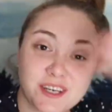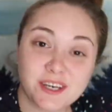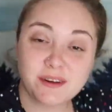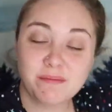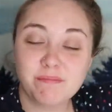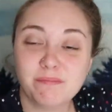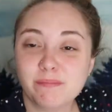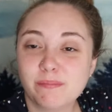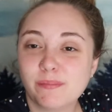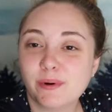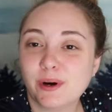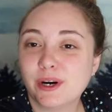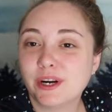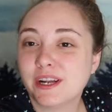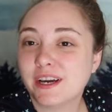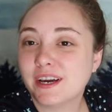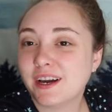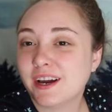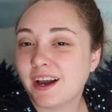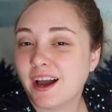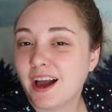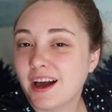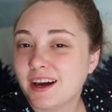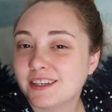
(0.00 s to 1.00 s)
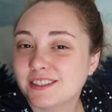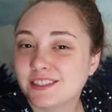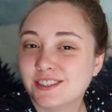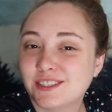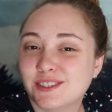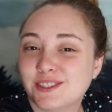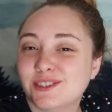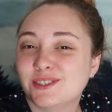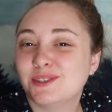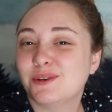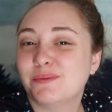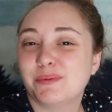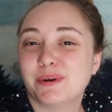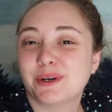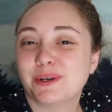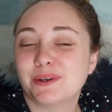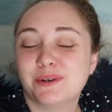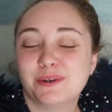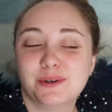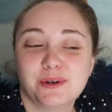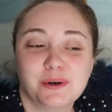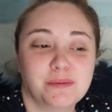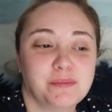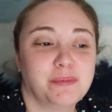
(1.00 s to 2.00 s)
Good morning, super
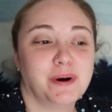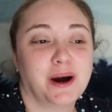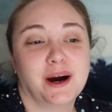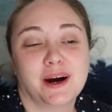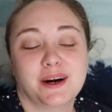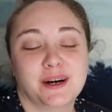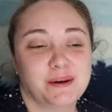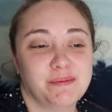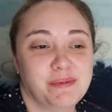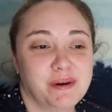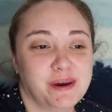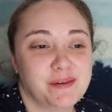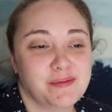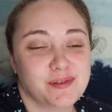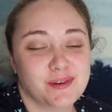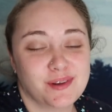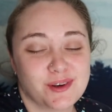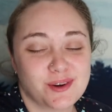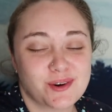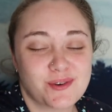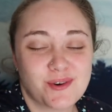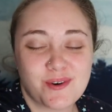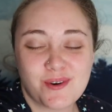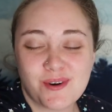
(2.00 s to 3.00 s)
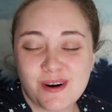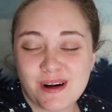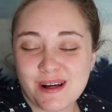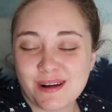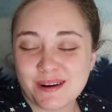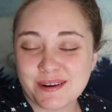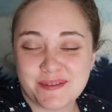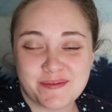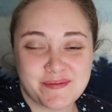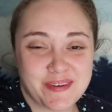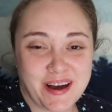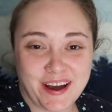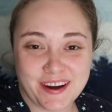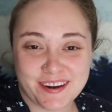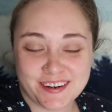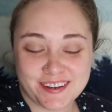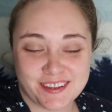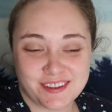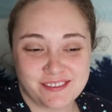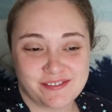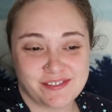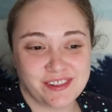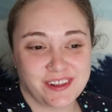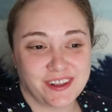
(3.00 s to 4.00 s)
cool party people, and welcome back
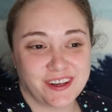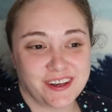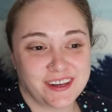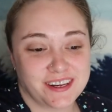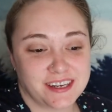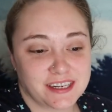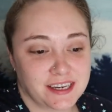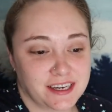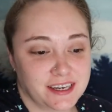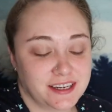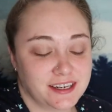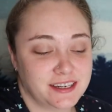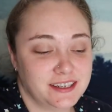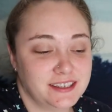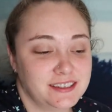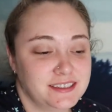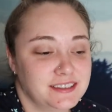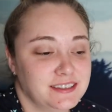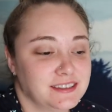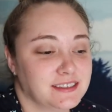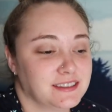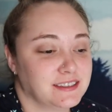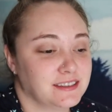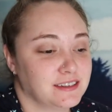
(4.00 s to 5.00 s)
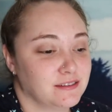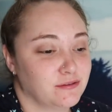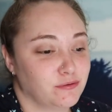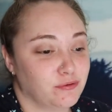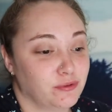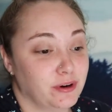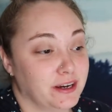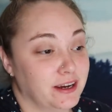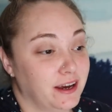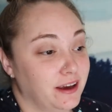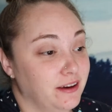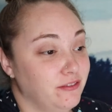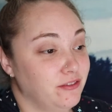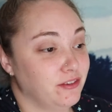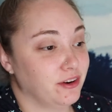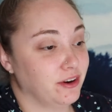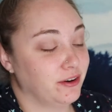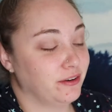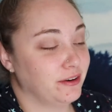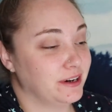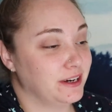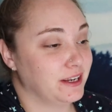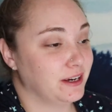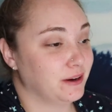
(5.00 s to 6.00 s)
to the vlog. It is, frick, I have
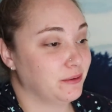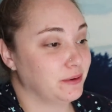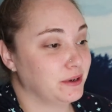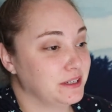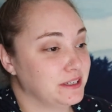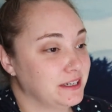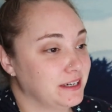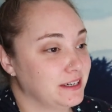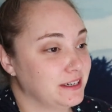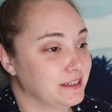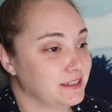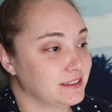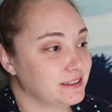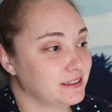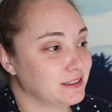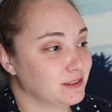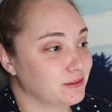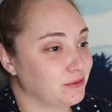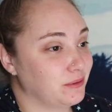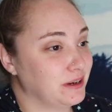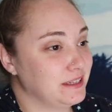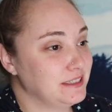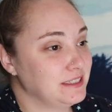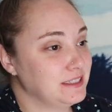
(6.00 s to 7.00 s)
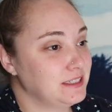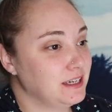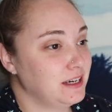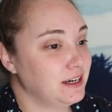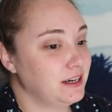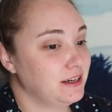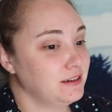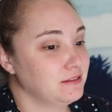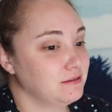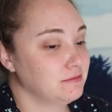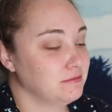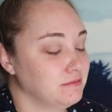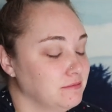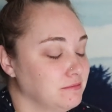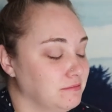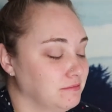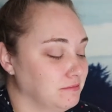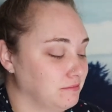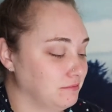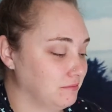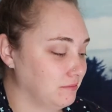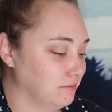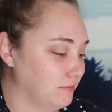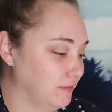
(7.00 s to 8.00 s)
no idea what day it is. Wednesday?
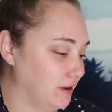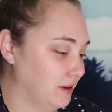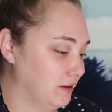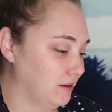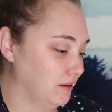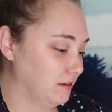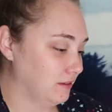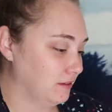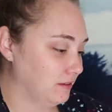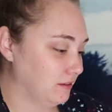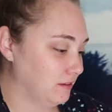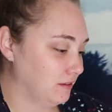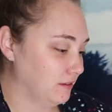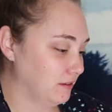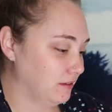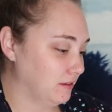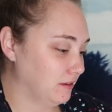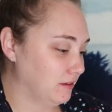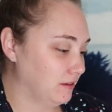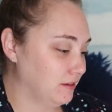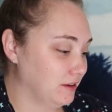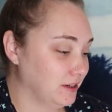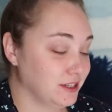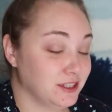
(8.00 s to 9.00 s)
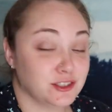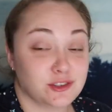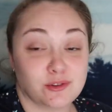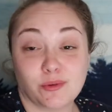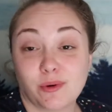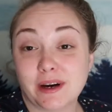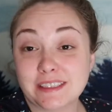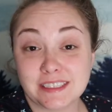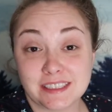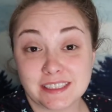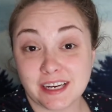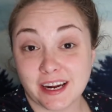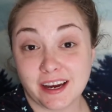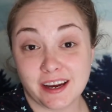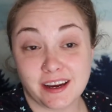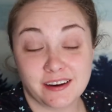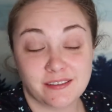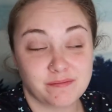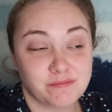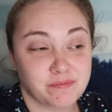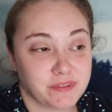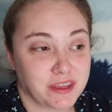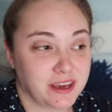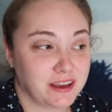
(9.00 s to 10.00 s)
It is
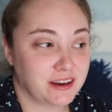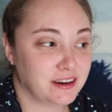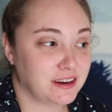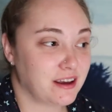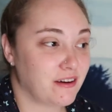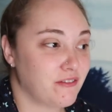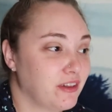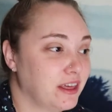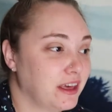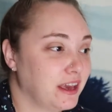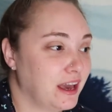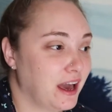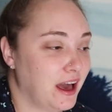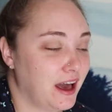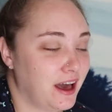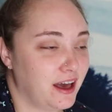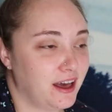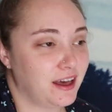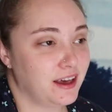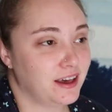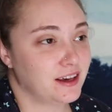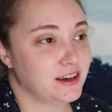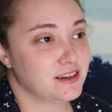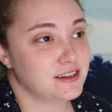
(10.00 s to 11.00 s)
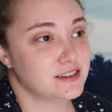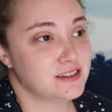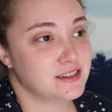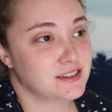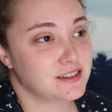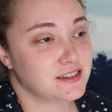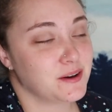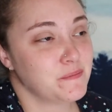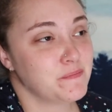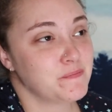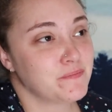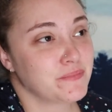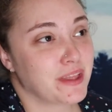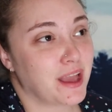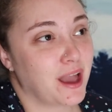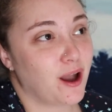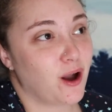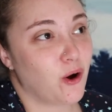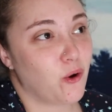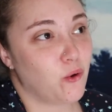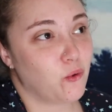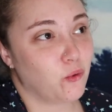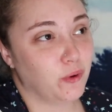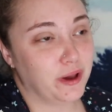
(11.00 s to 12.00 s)
Wednesday. It definitely has
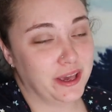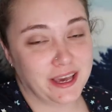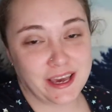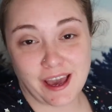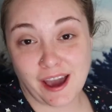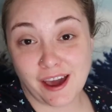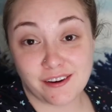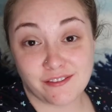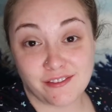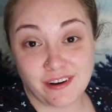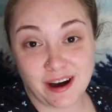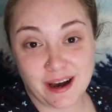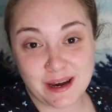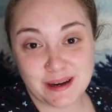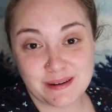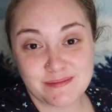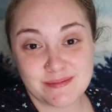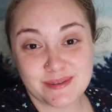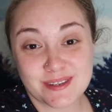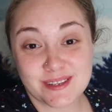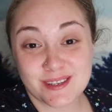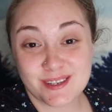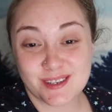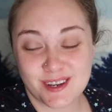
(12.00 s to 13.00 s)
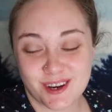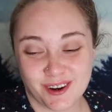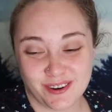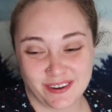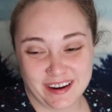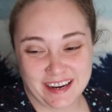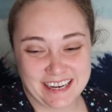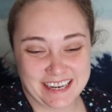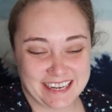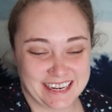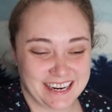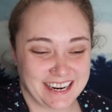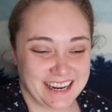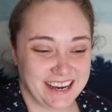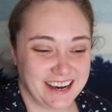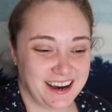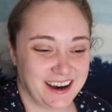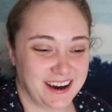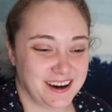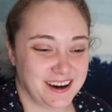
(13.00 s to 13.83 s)
weekend vibes to it.